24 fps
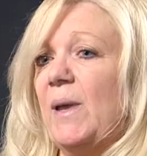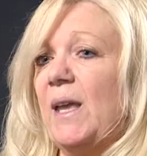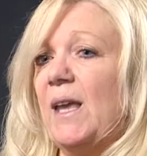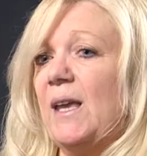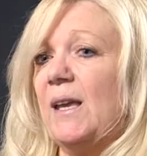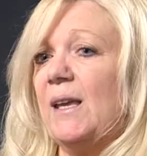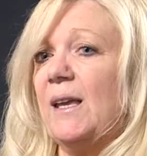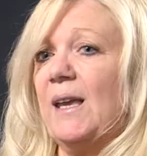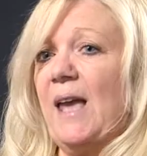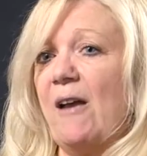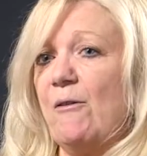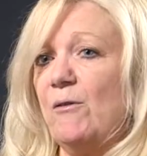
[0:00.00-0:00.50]

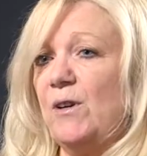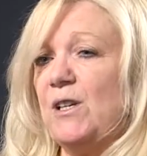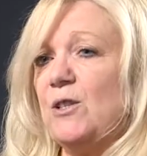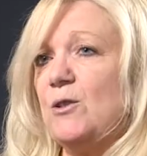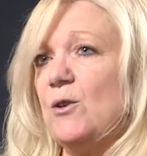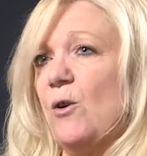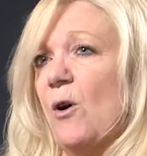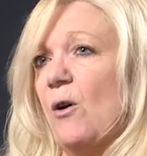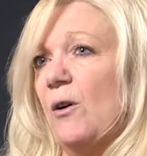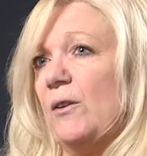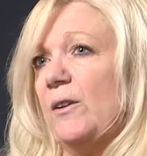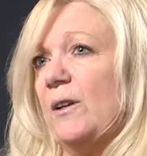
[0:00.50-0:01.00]
It
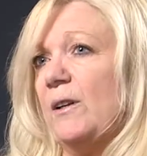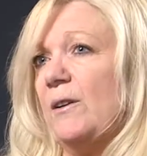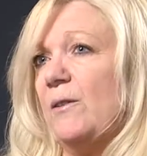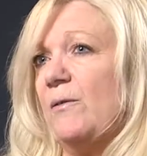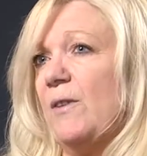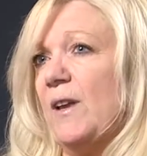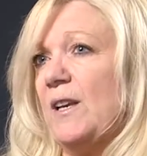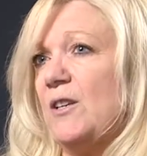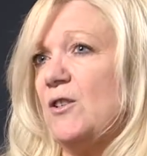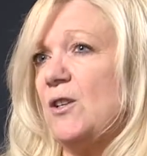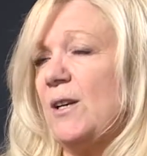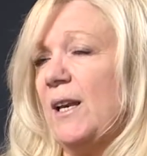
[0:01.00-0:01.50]
carried on, and
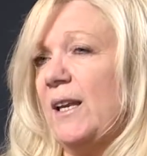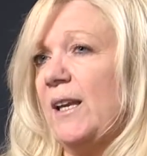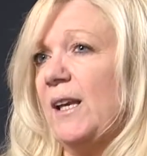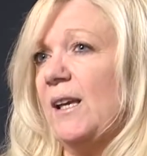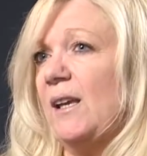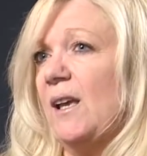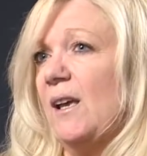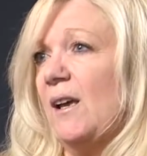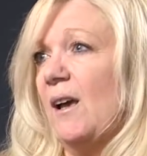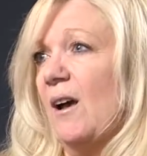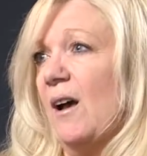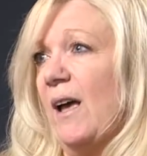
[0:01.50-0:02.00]

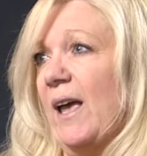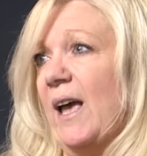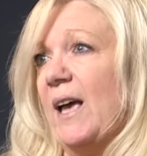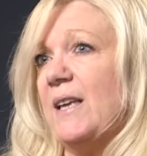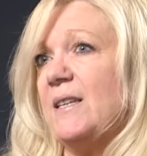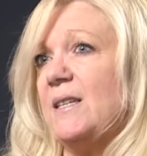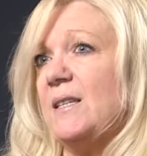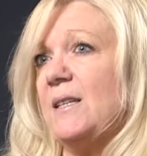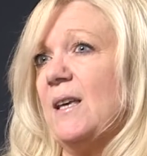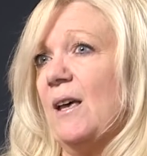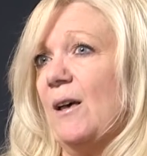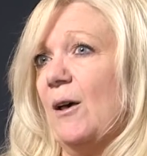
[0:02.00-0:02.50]
eventually I
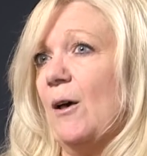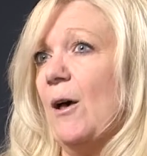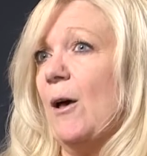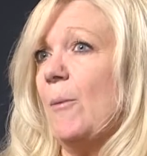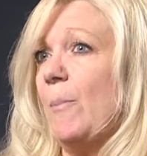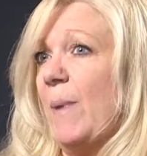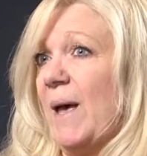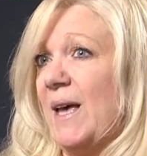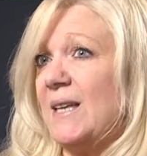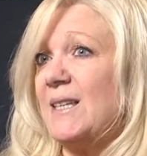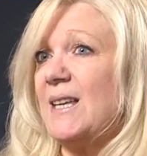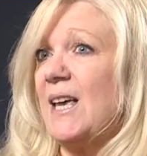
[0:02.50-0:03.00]
had
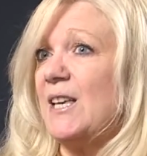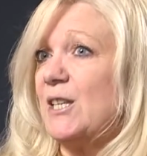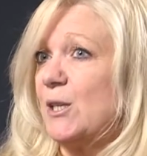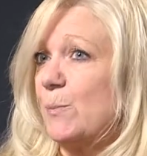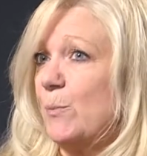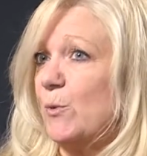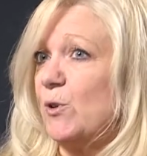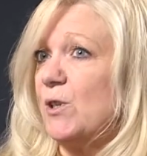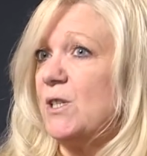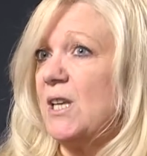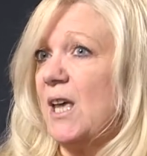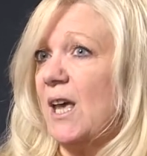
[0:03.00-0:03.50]
a bad
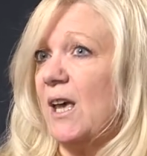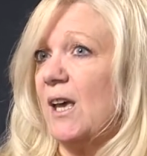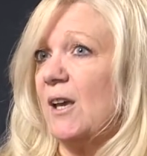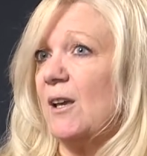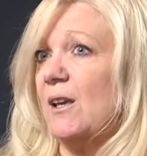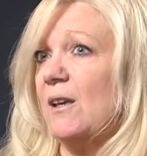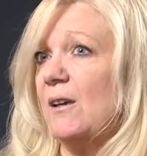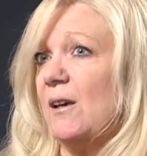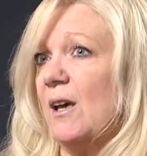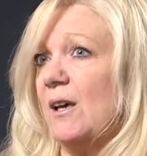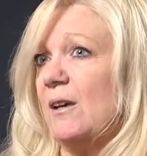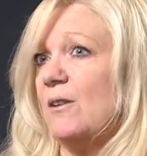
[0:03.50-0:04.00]
asthma
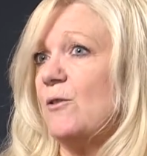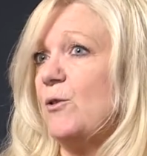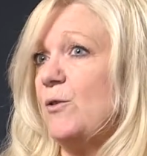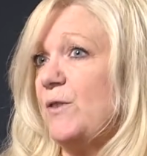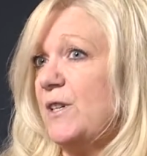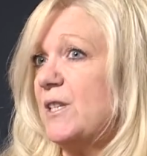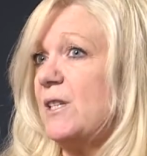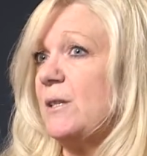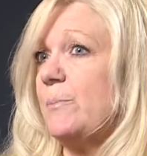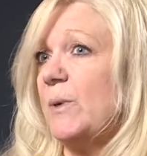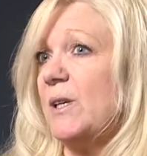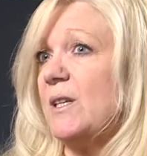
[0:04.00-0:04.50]
attack at
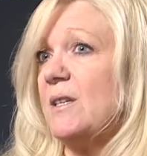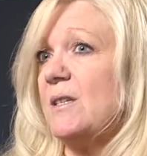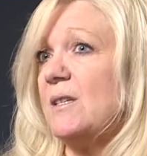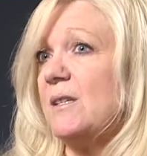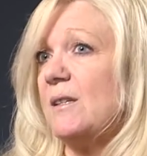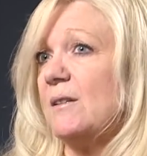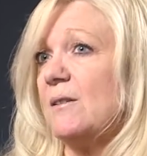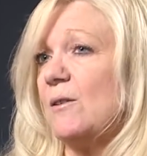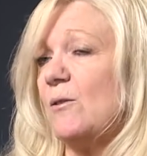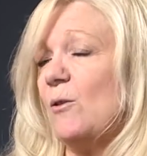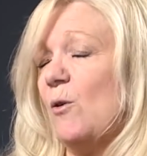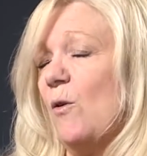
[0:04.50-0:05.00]

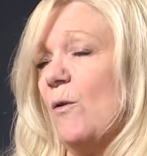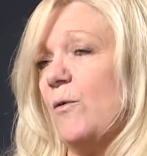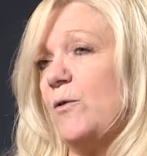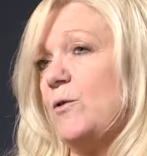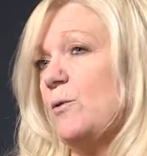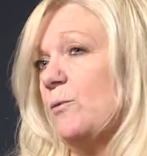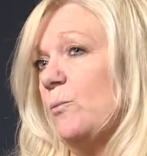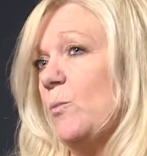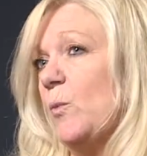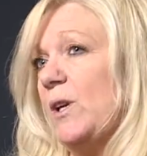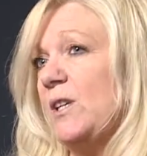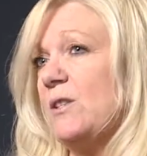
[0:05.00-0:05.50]
Christmas and
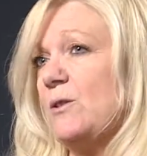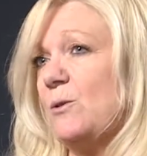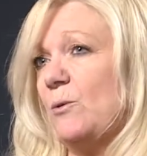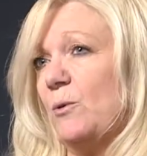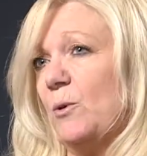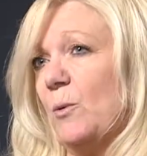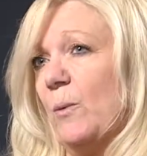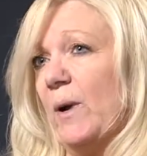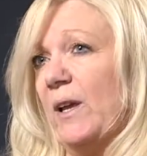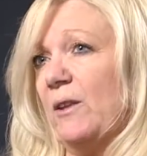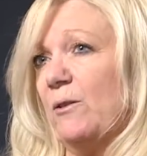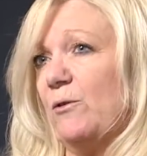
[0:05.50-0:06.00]
coughed and wheezed
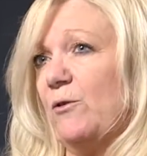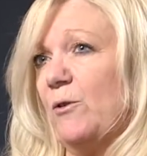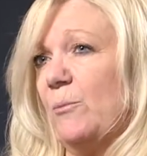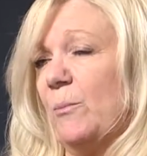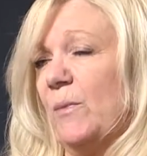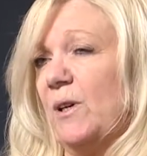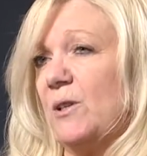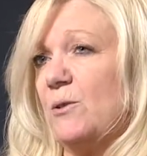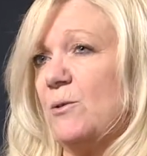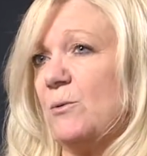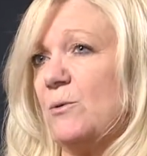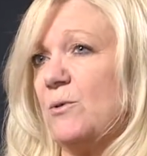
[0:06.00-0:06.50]
all the way through
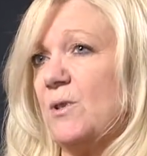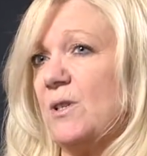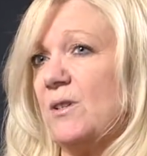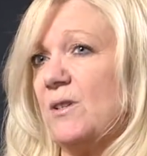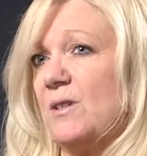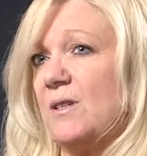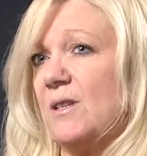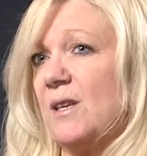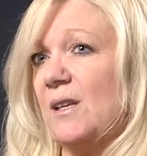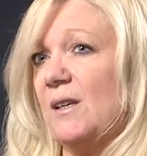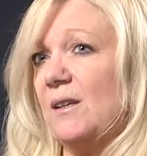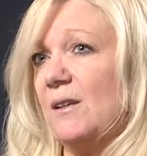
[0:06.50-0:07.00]
my
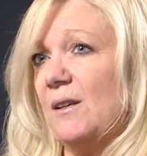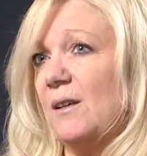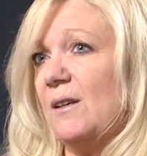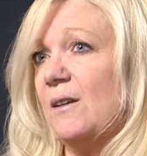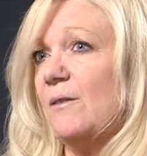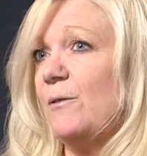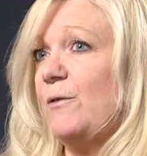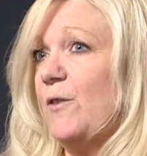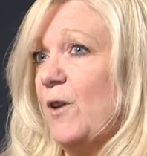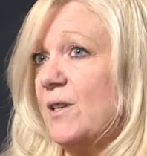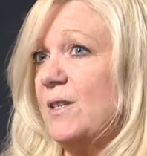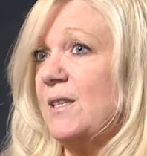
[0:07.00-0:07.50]
daughter's
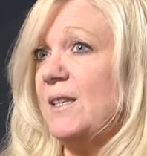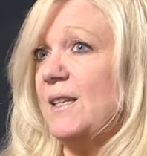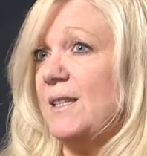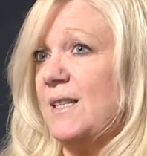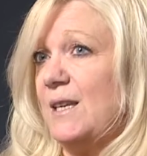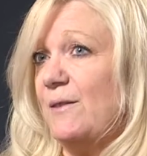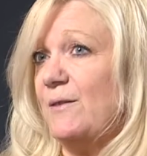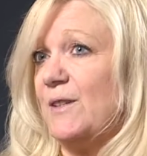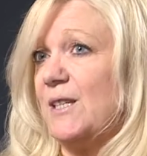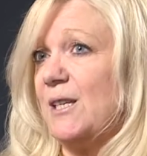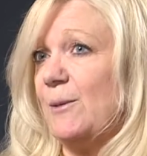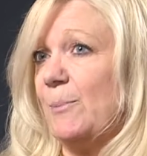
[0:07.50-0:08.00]
first
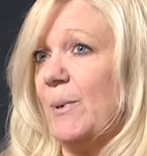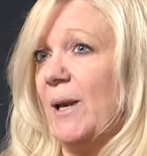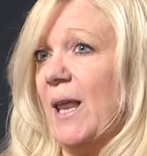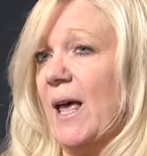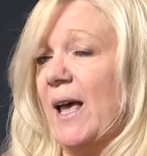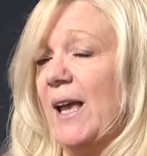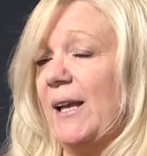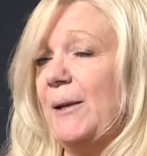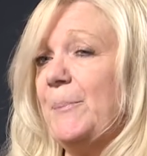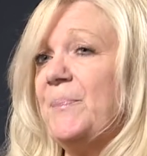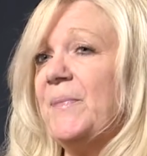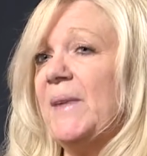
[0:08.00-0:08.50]
nativity
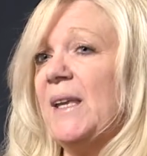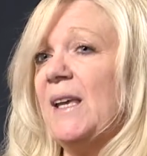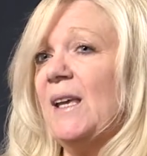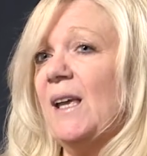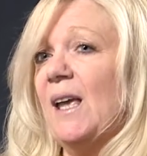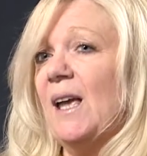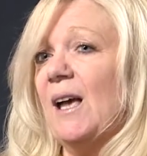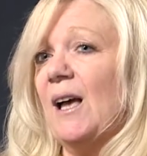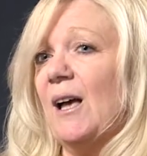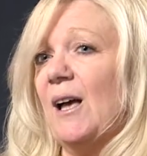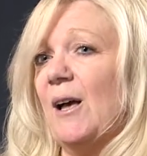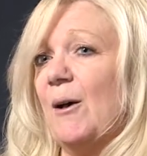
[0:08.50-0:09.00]
play.
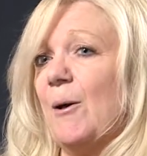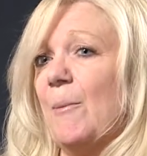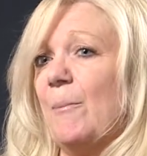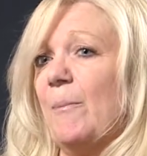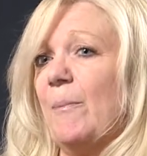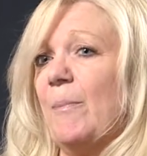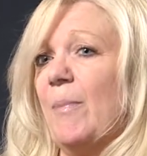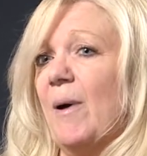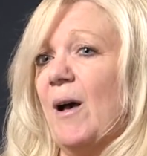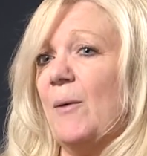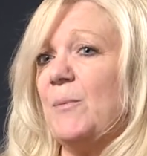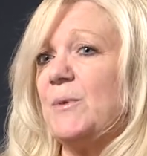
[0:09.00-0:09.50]

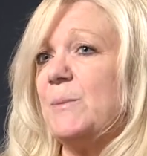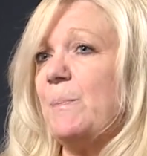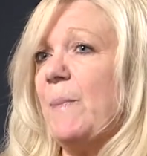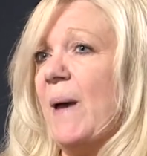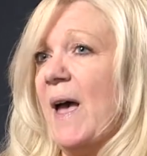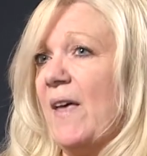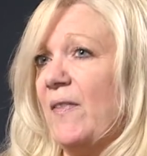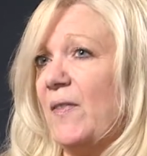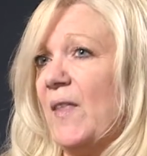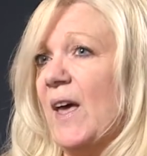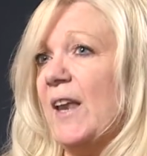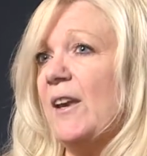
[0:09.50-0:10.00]
I was
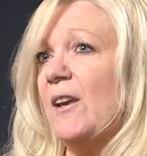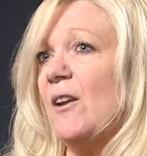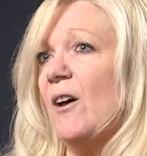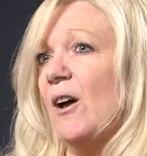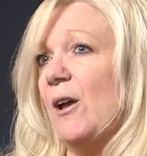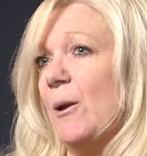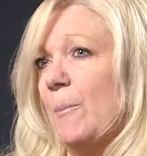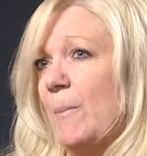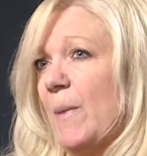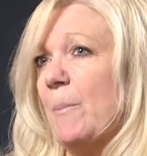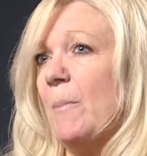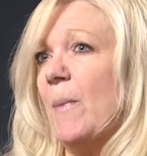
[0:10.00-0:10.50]
bad that
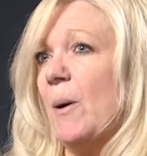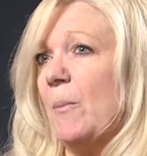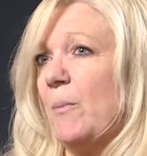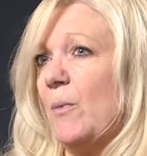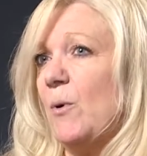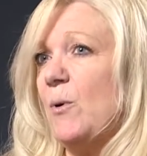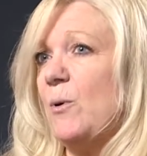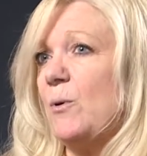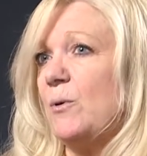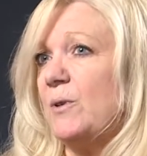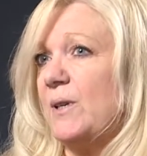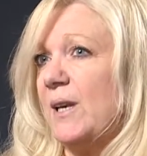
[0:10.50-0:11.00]
night and my
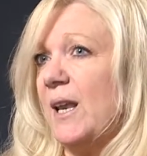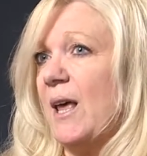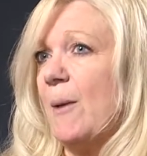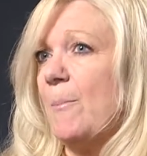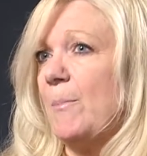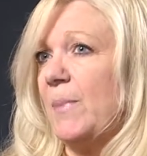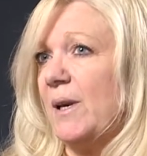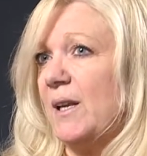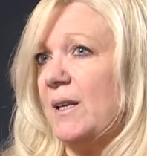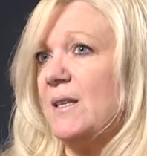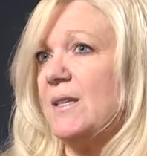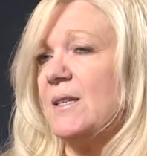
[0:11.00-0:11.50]
mum called an
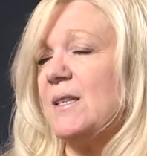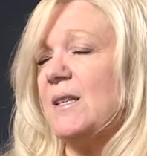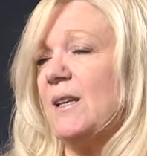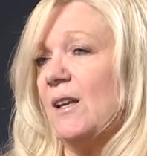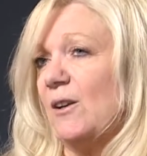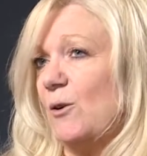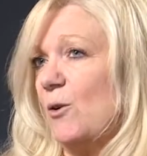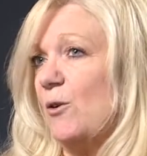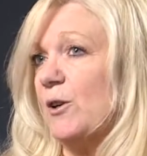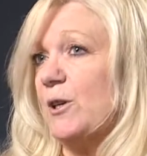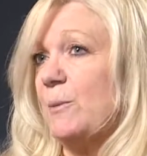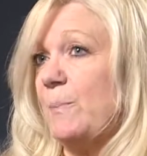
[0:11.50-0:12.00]
ambulance and I got